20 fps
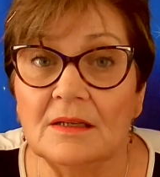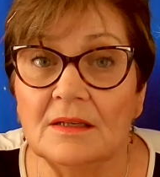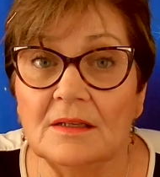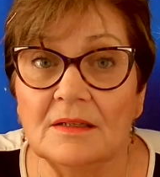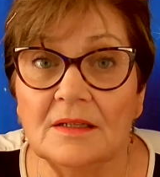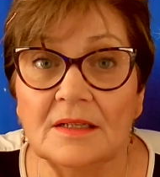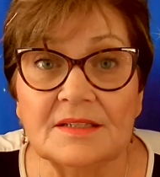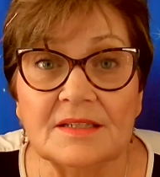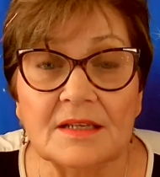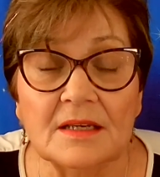
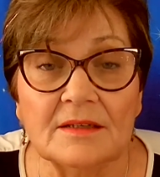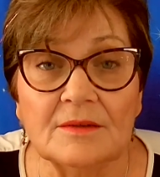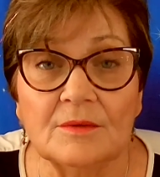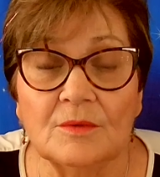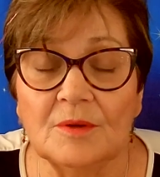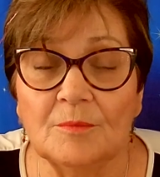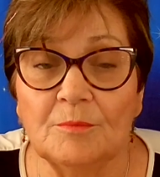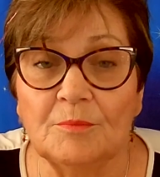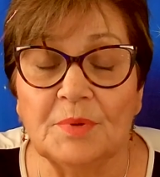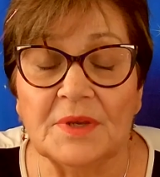is a
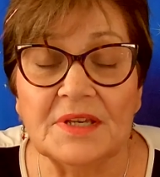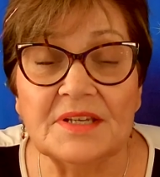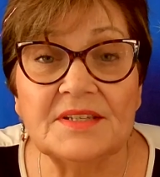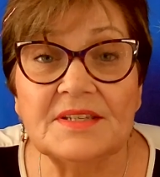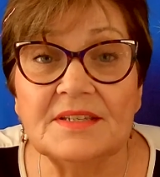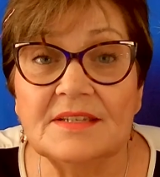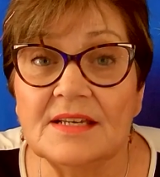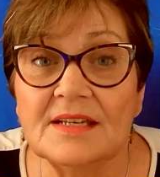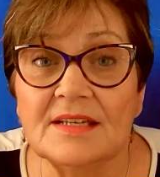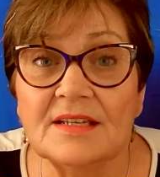
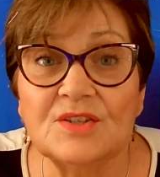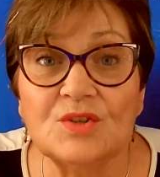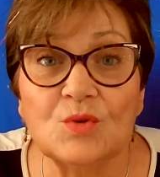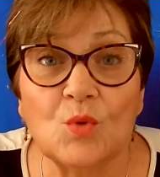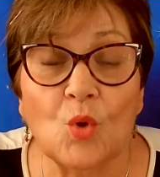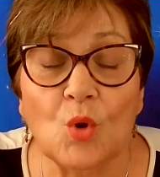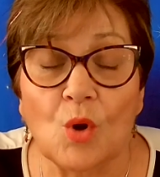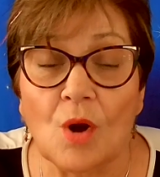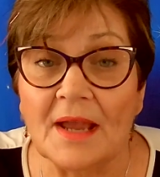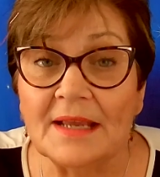business
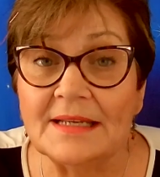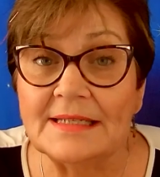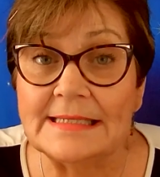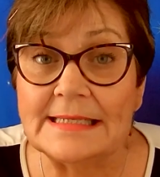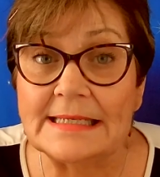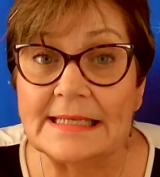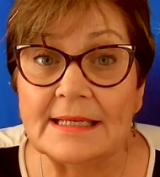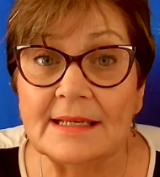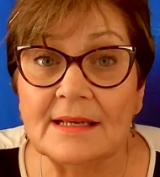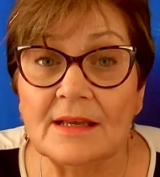or
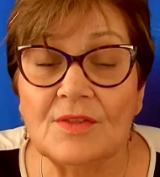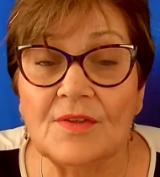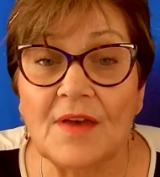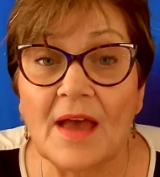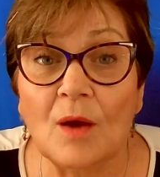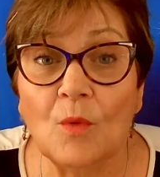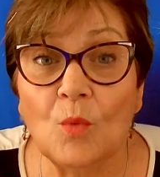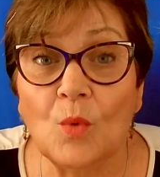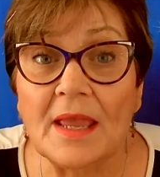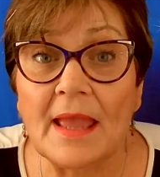idea
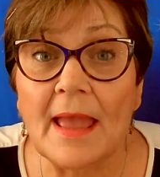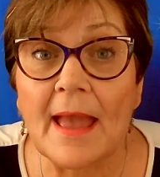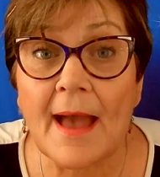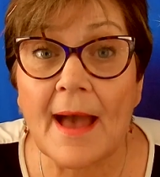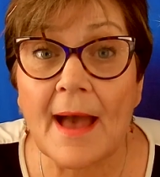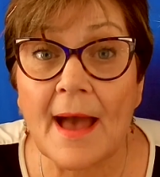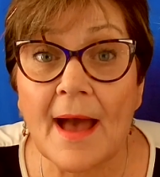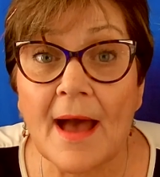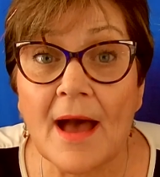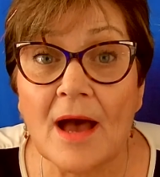that we
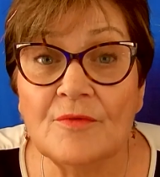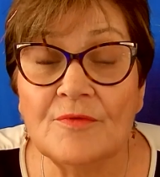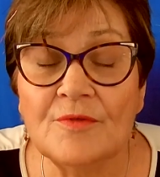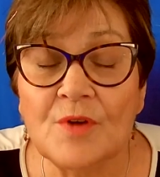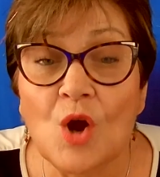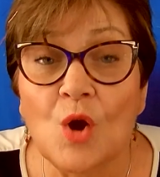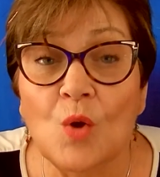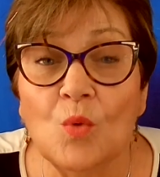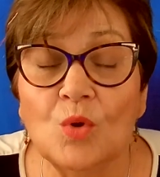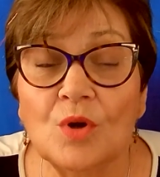have.
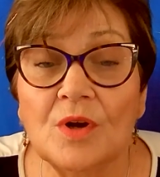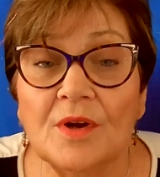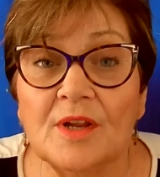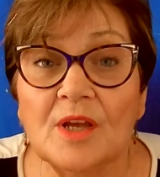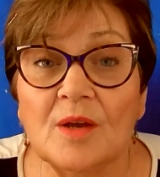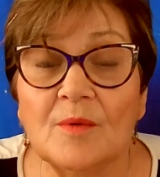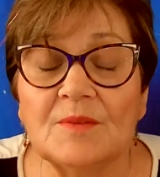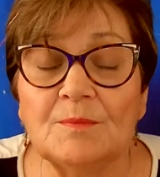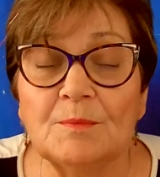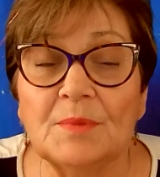We're going
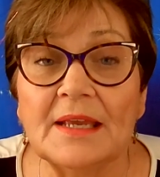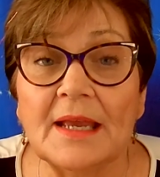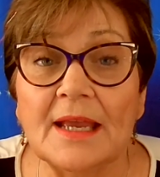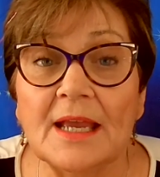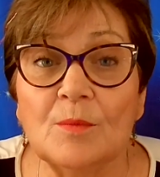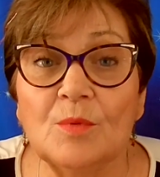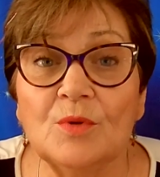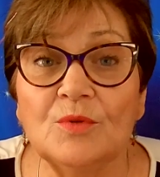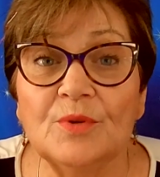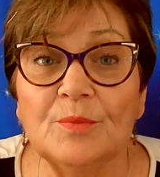to be
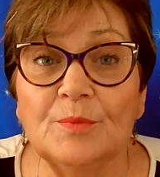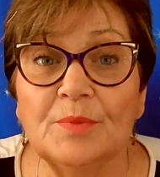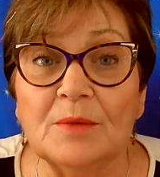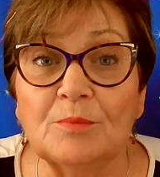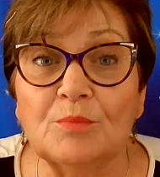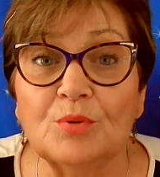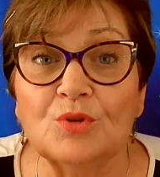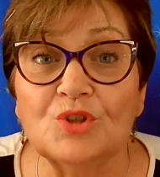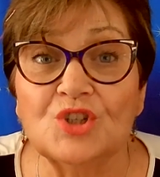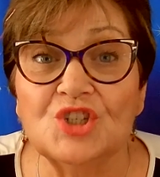able to be
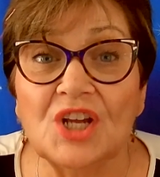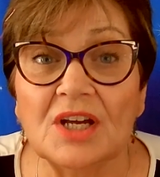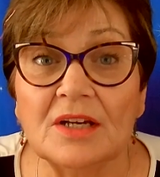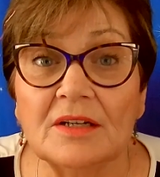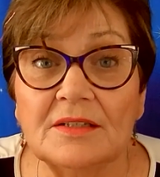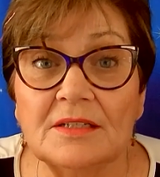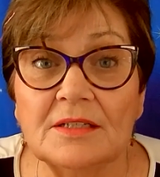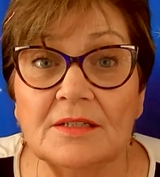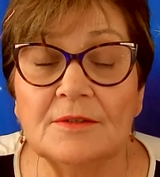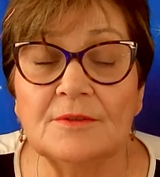
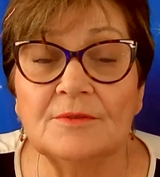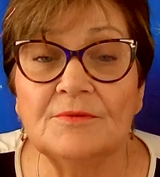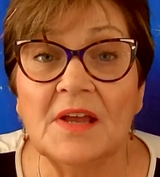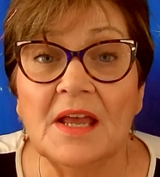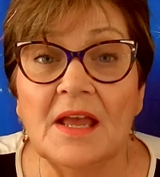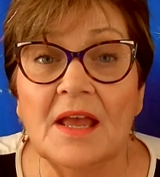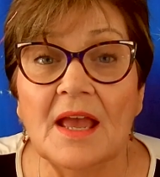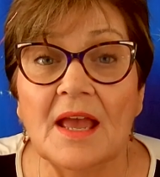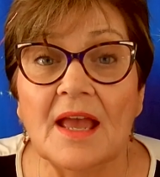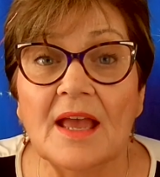productive
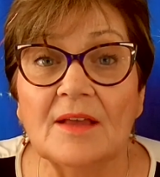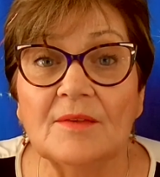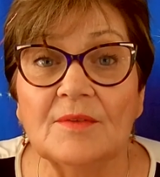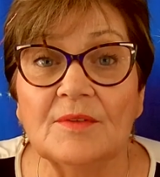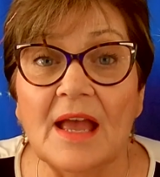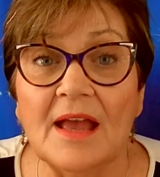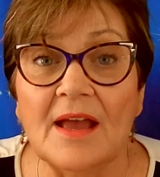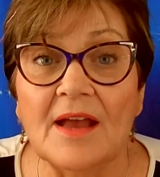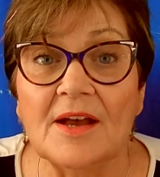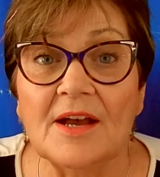and
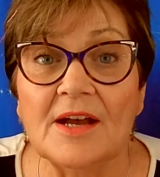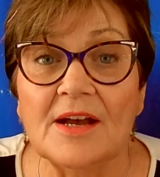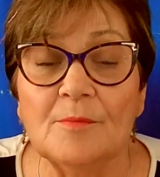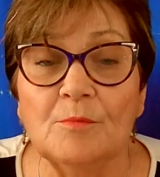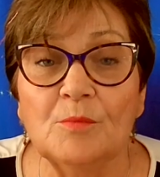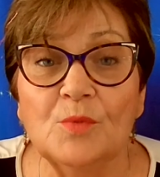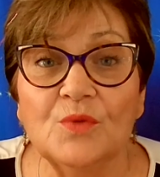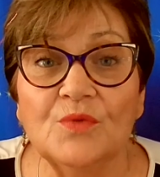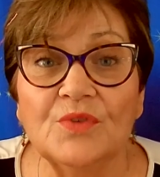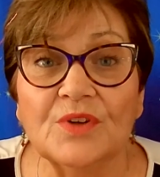
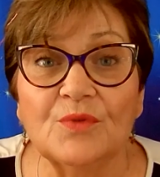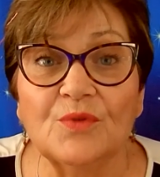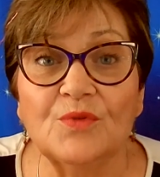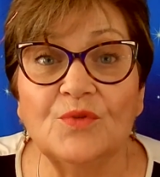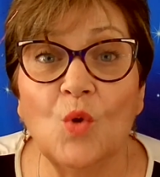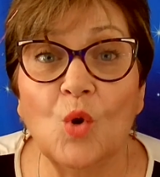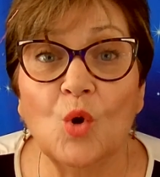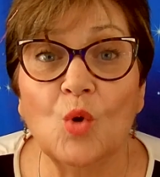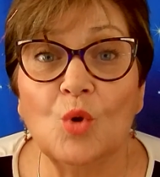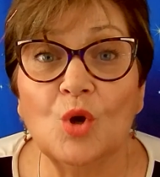move it
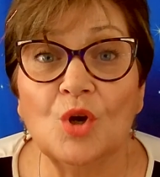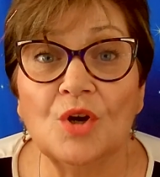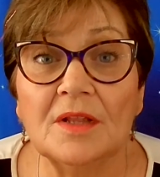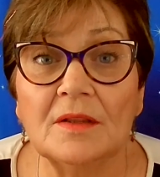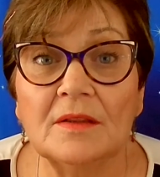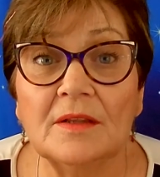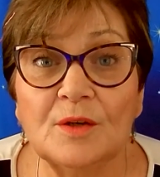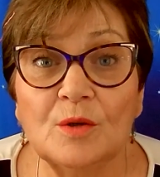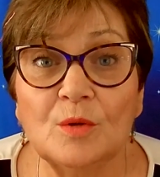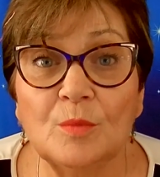forward a
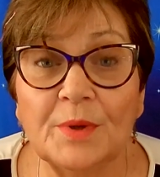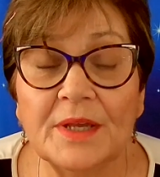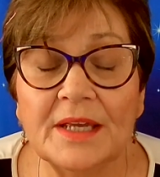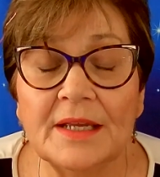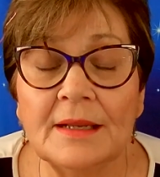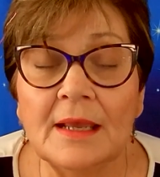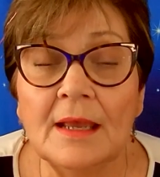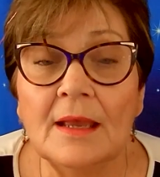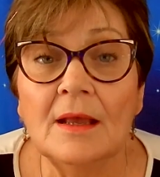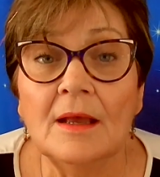little
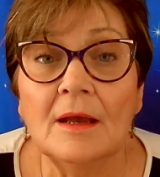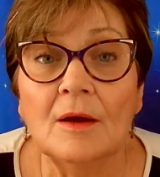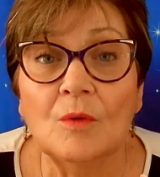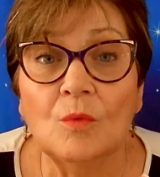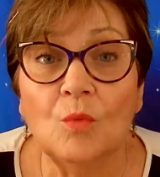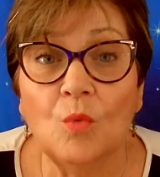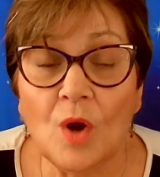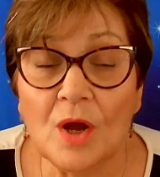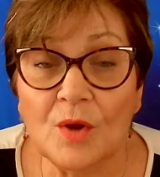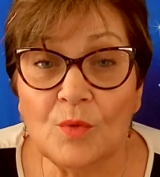bit.
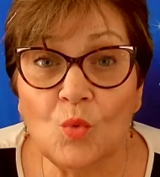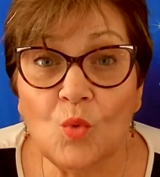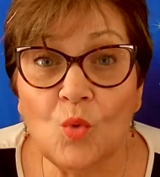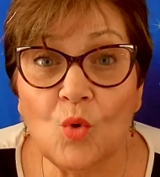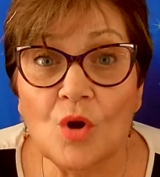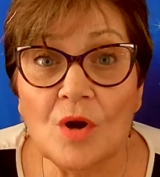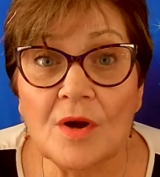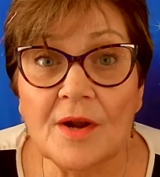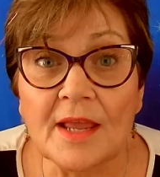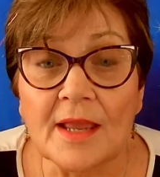One
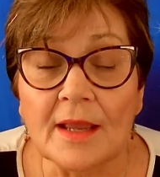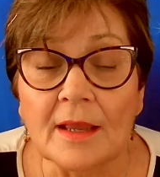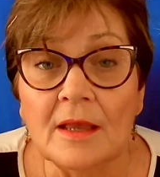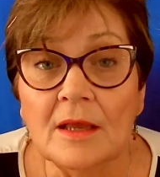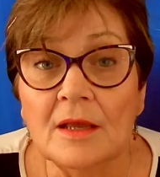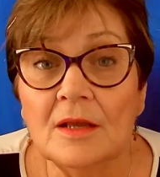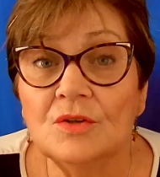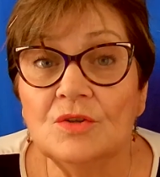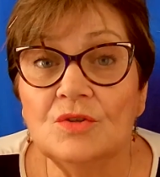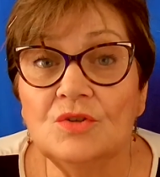warning:
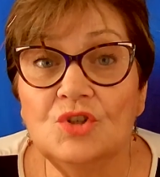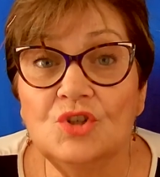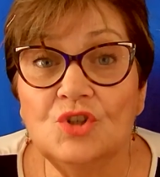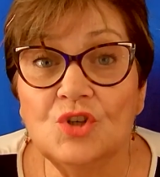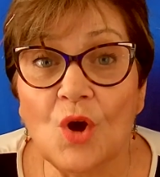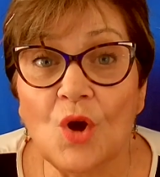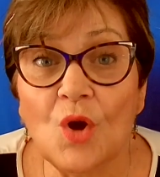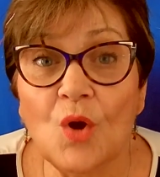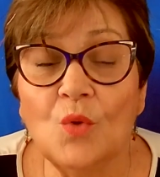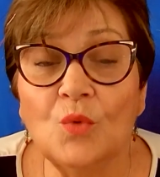
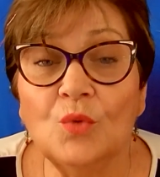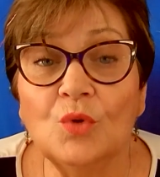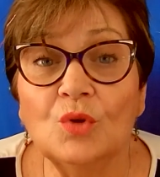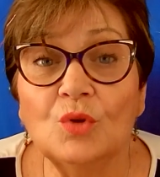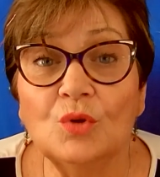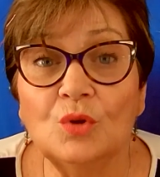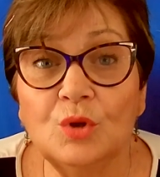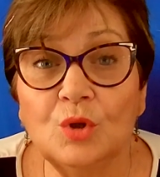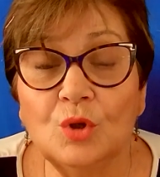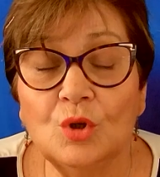don't
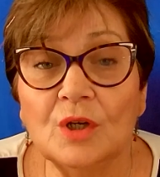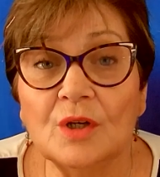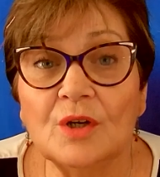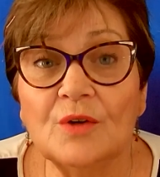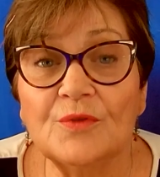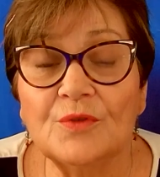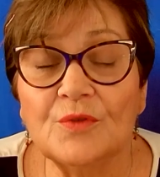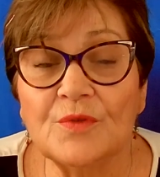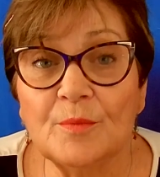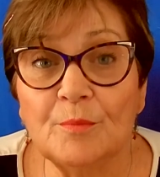look
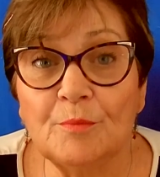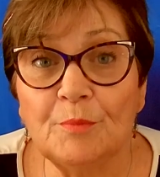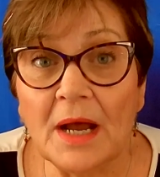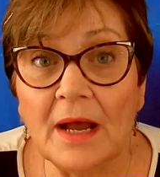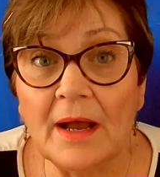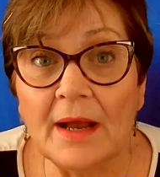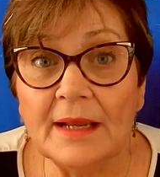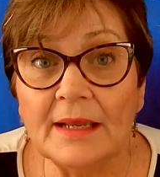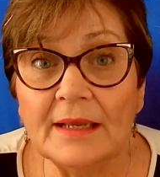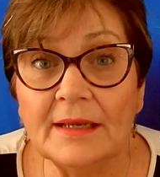for the
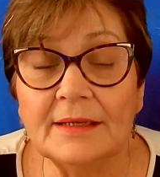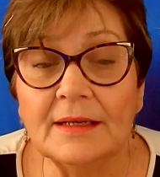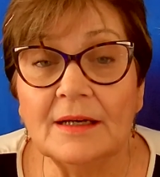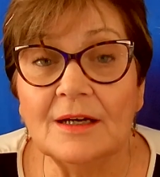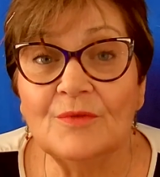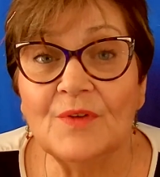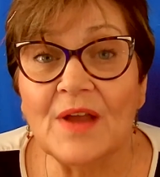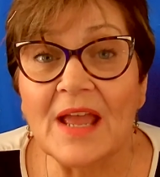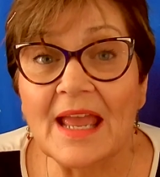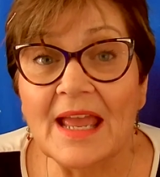buy-in
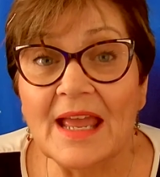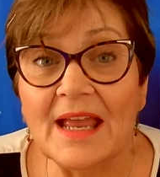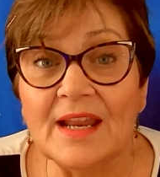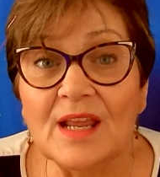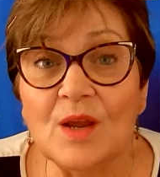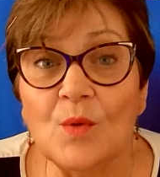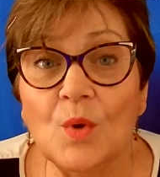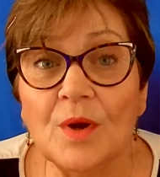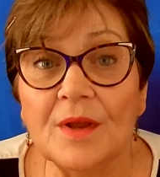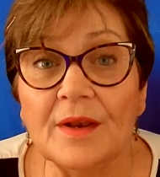of
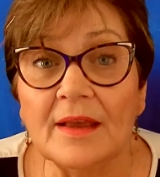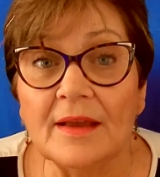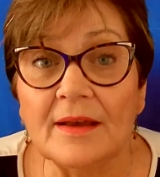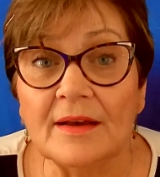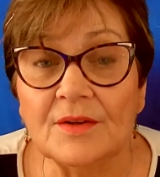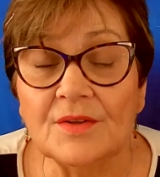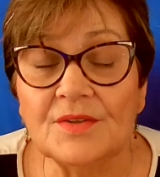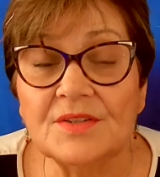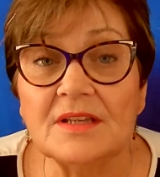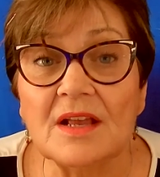anyone
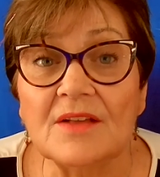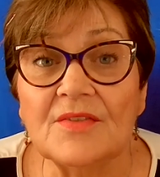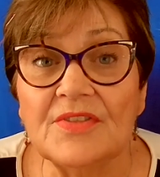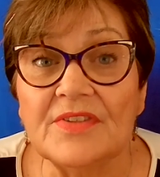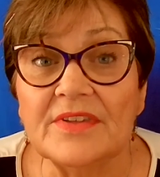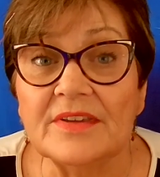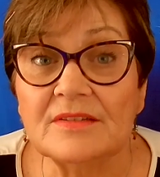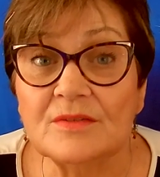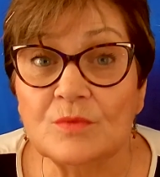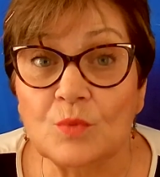else
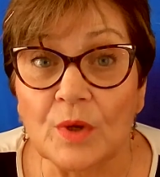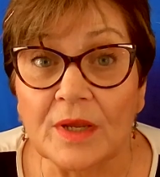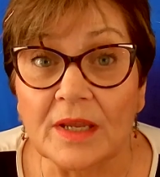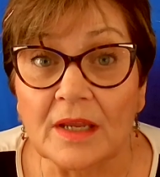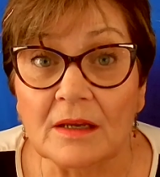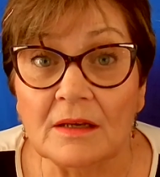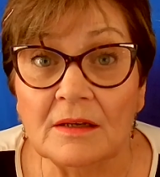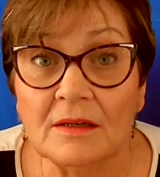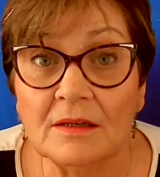this week.